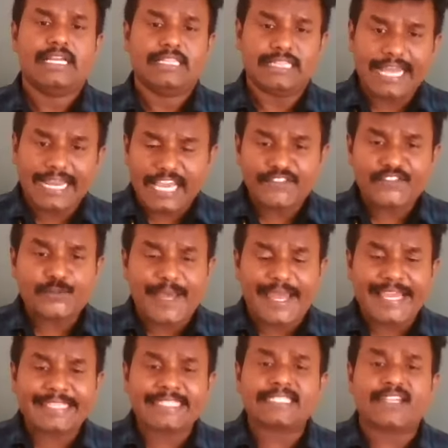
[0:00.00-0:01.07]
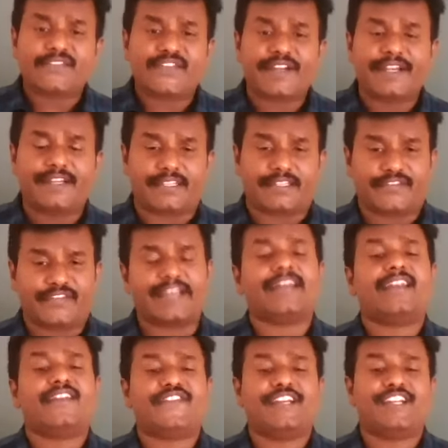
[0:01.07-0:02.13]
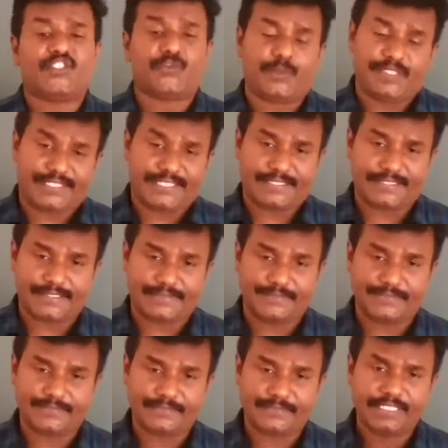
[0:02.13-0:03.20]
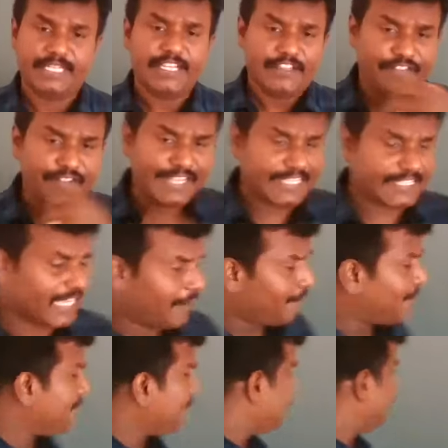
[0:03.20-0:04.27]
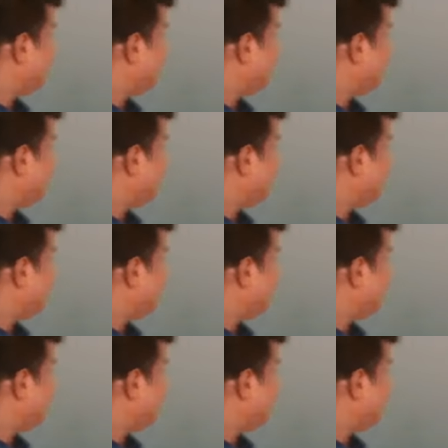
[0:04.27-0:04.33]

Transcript: The lifespan is different for different species. For example,